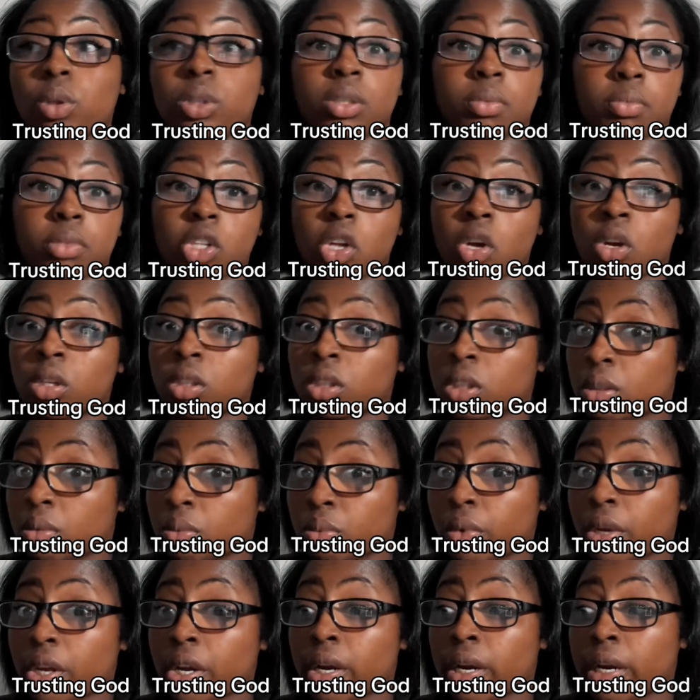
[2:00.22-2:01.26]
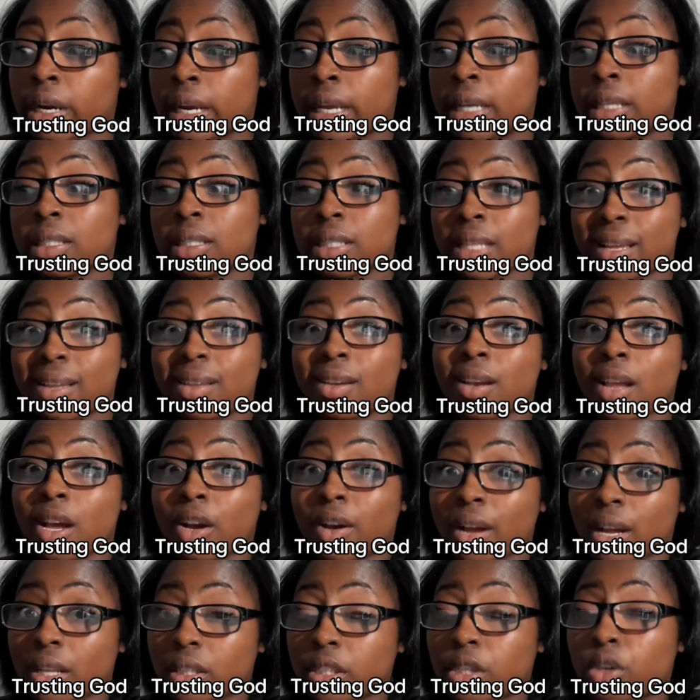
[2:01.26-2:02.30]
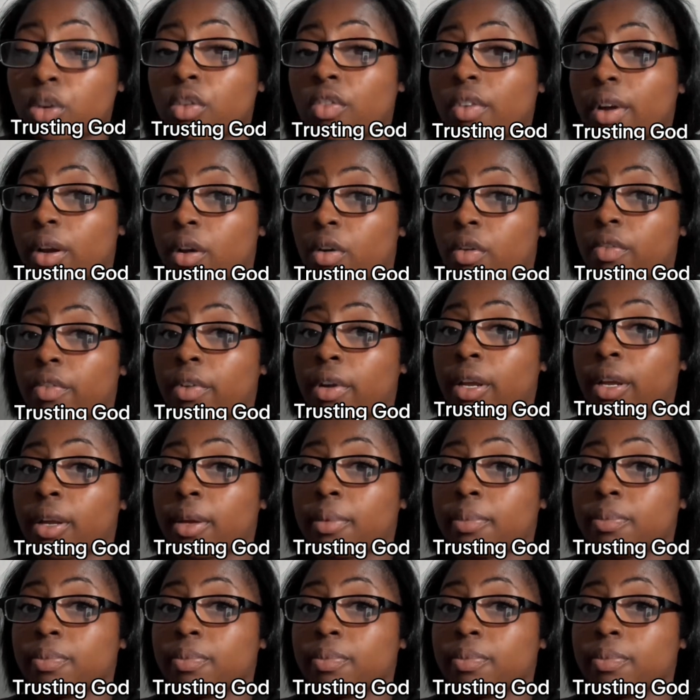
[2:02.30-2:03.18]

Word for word: some law somewhere, and Satan now got legal right over that.